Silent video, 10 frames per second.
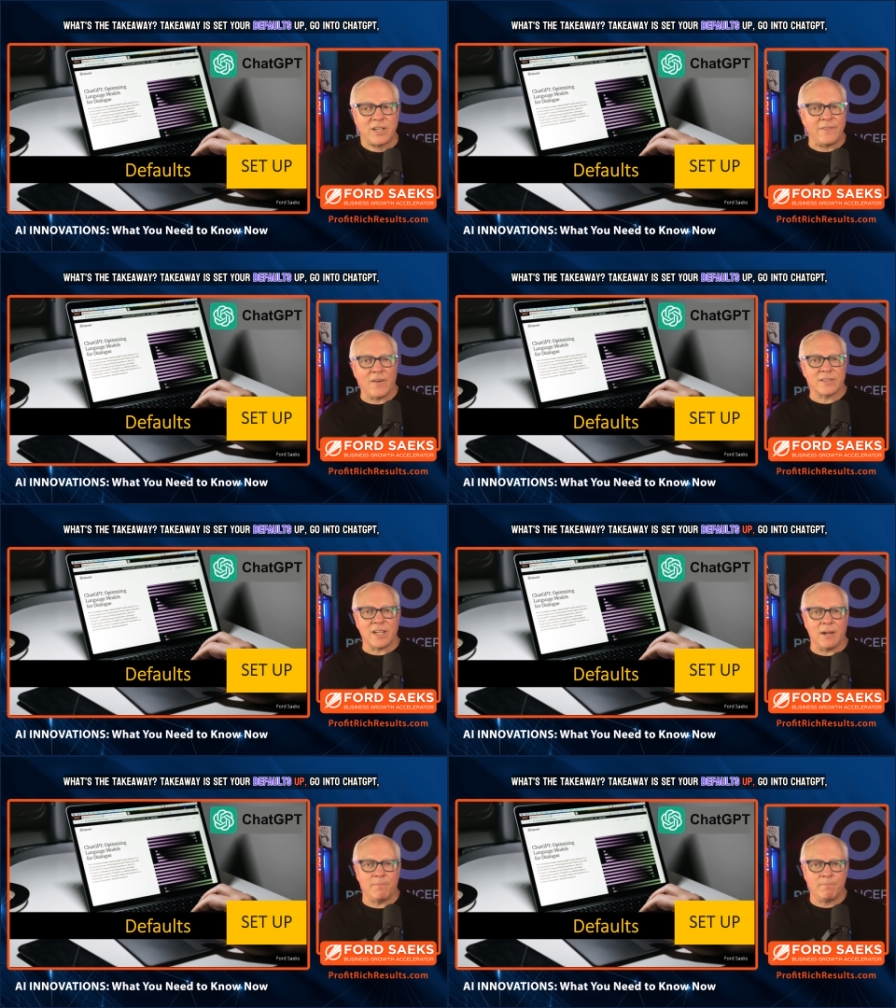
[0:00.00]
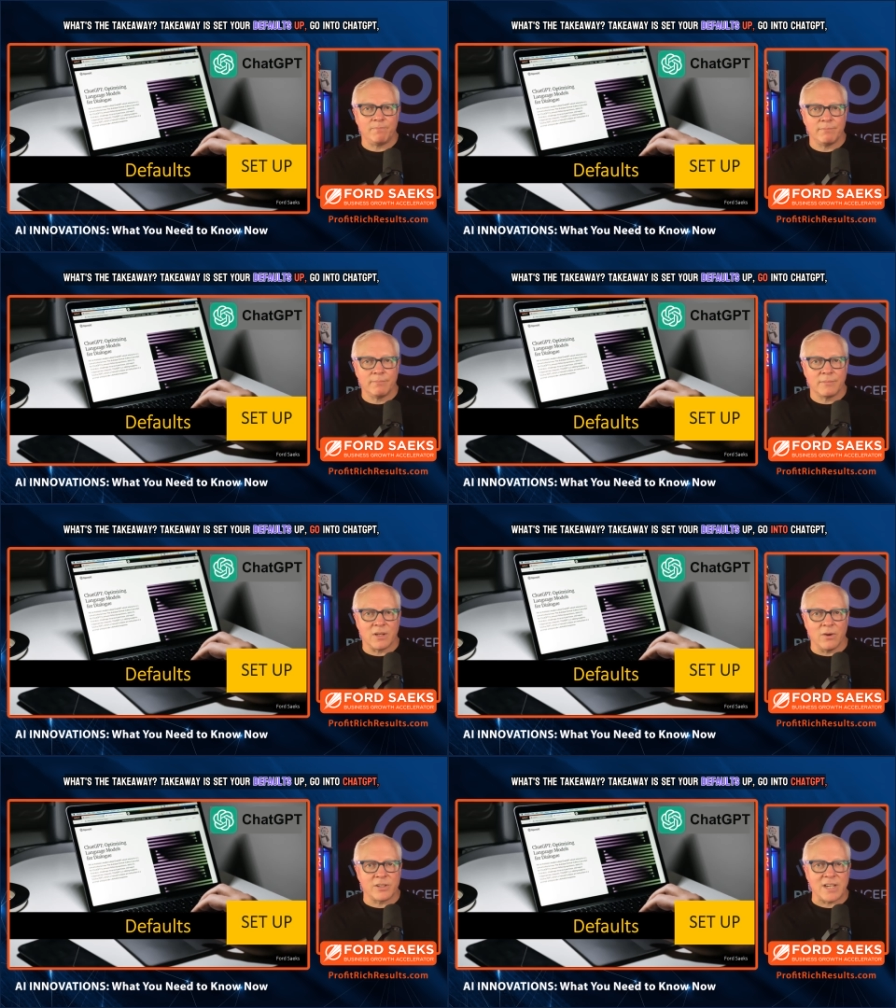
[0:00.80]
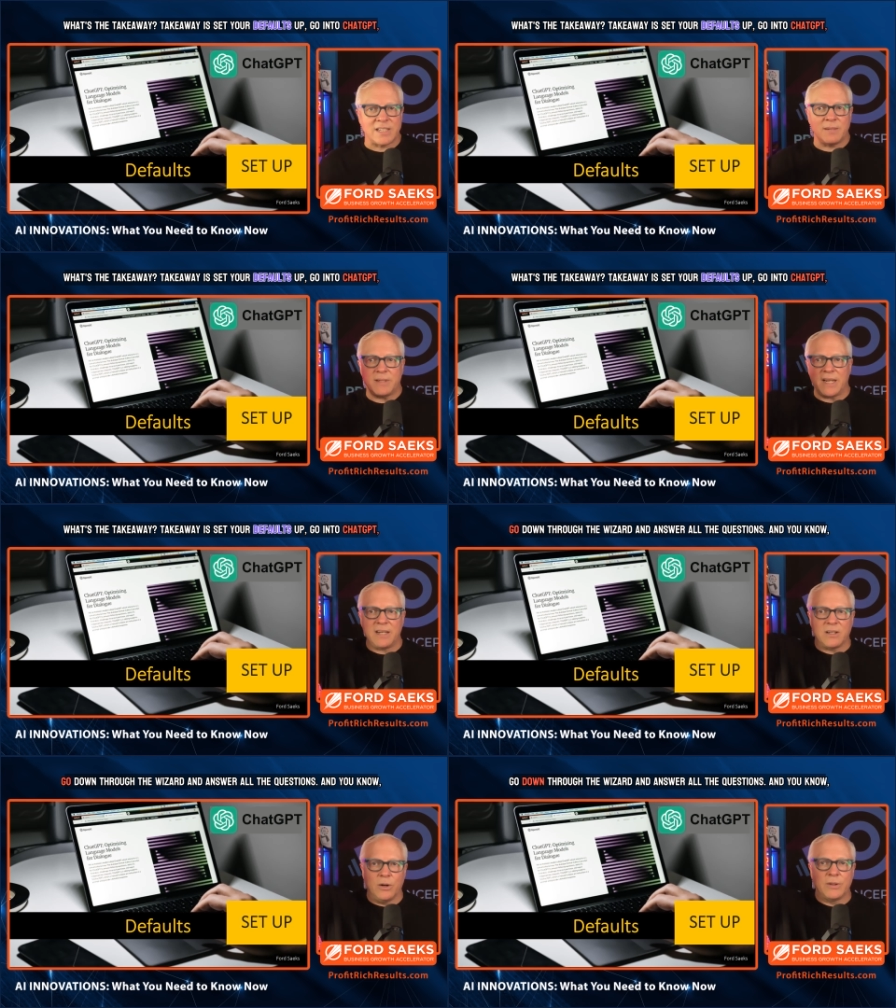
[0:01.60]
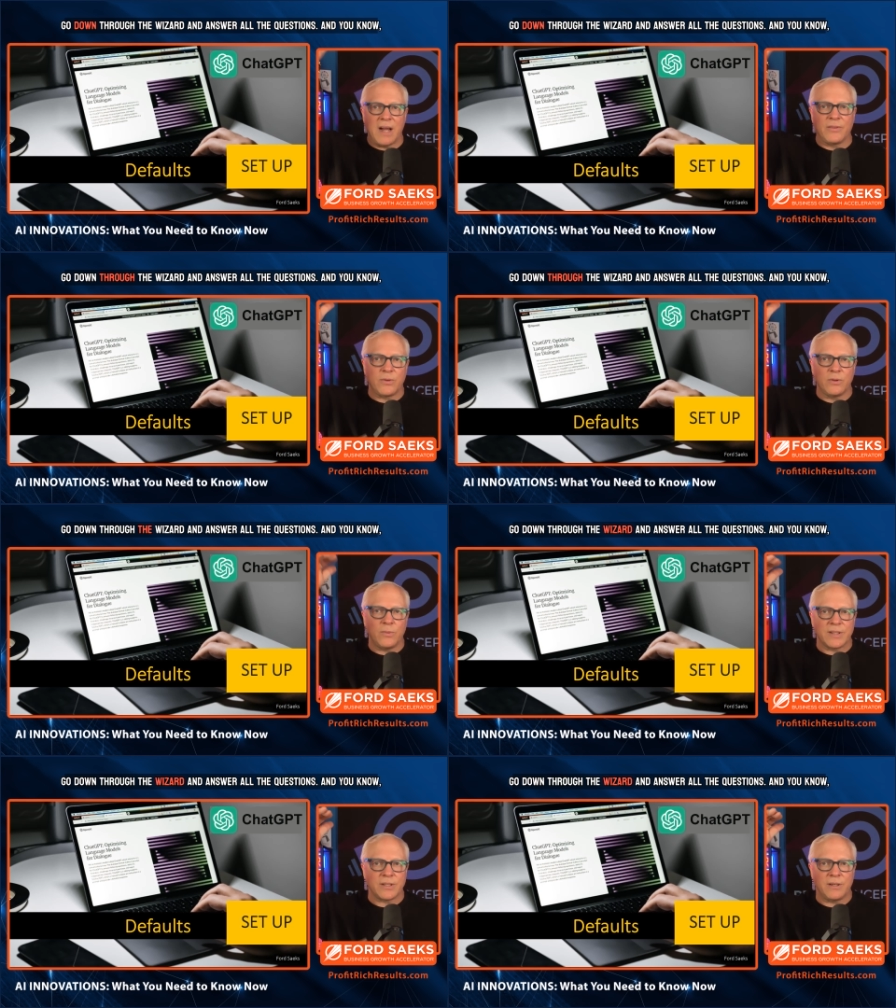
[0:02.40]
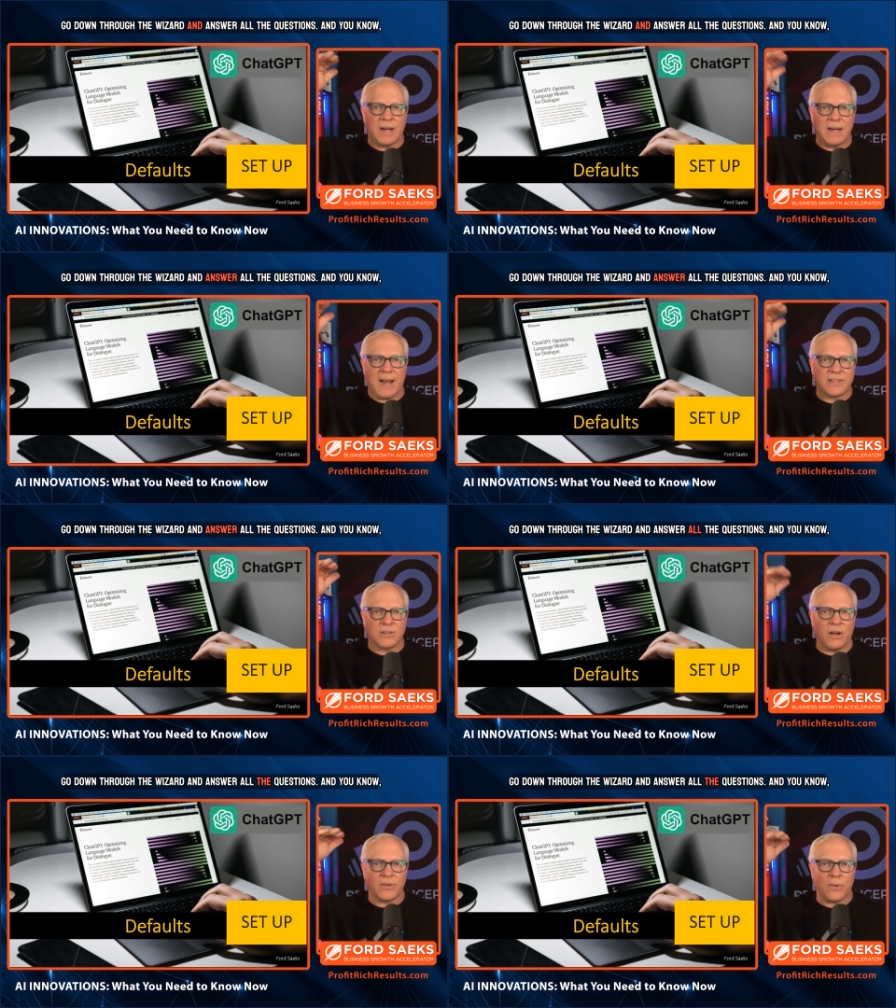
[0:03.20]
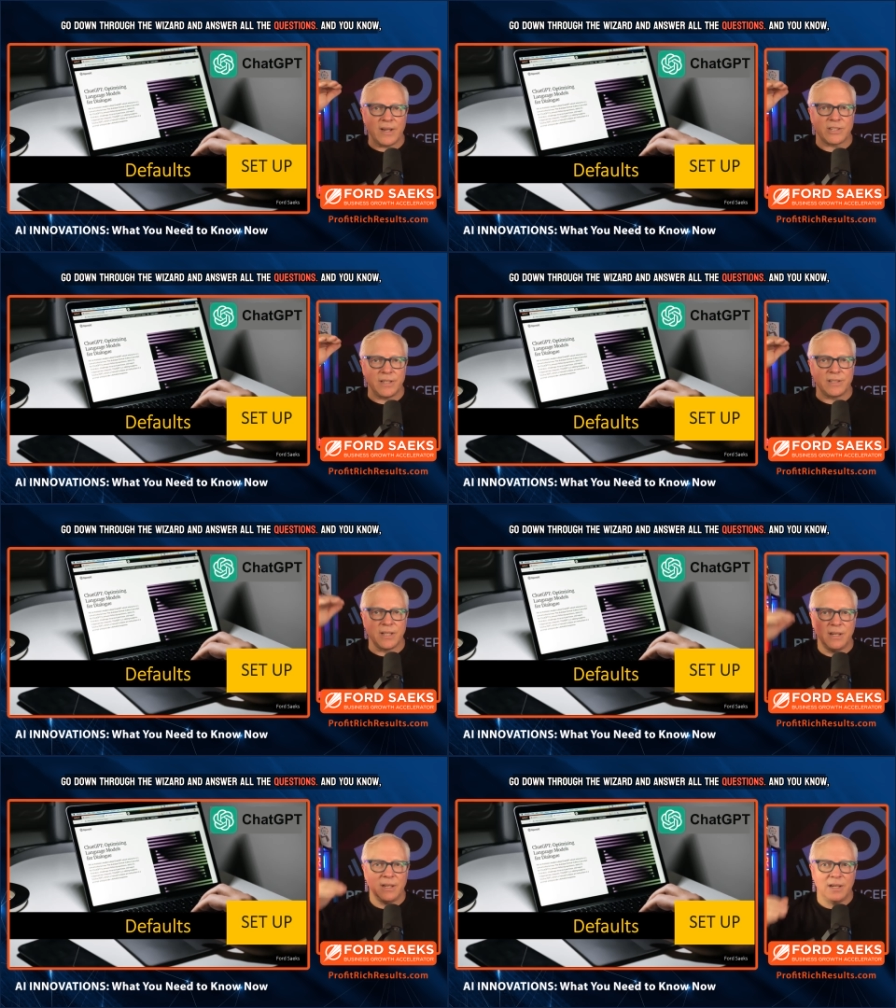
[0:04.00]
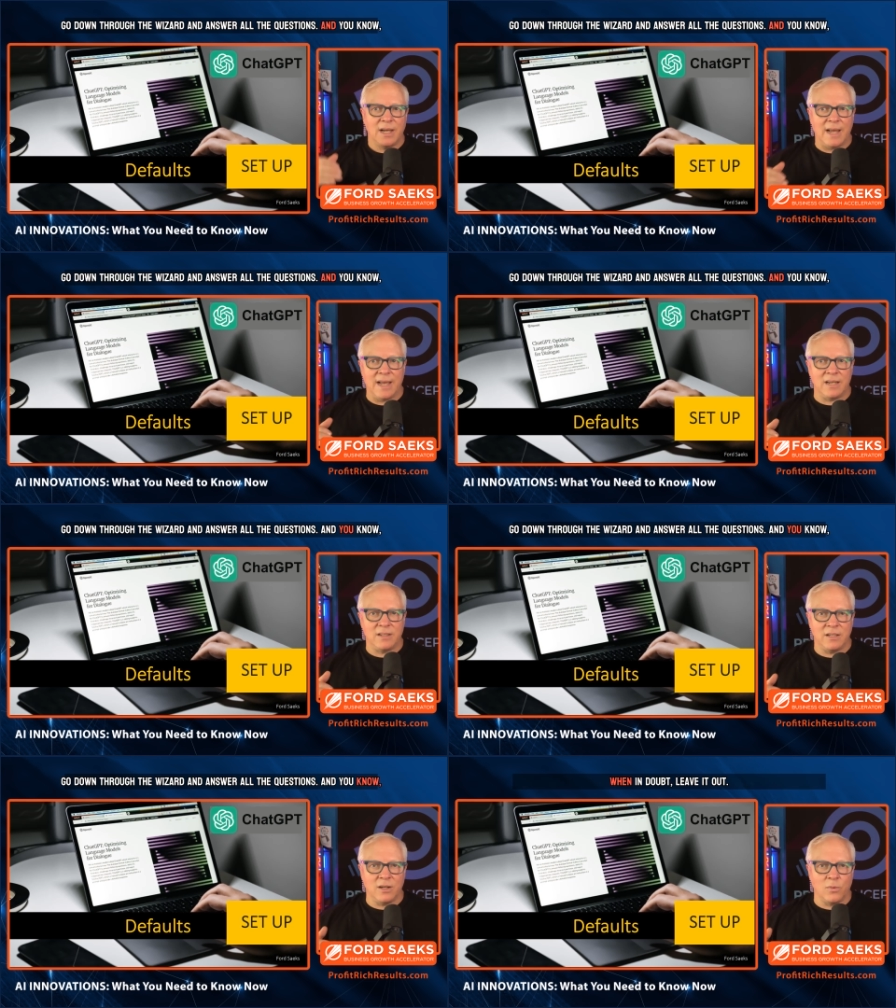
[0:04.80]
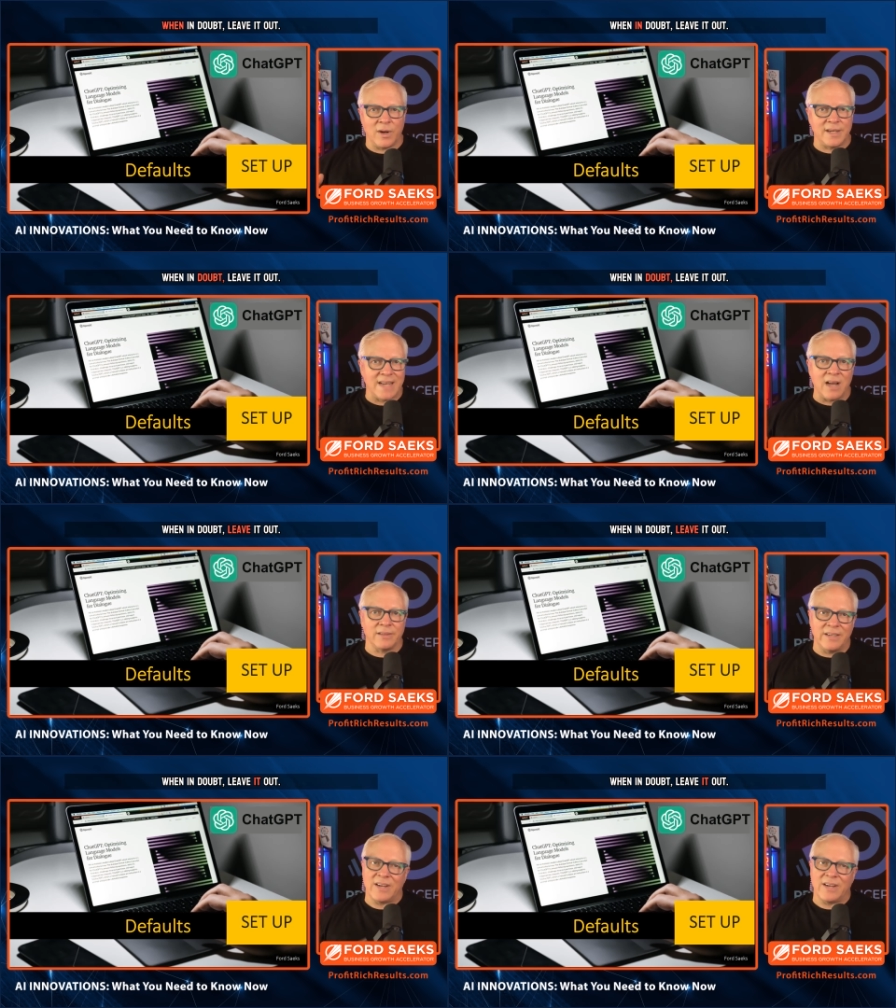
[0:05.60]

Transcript: defaults up. Go into ChatGPT, go down through the wizard and answer all the questions. And, you know, when in doubt, leave it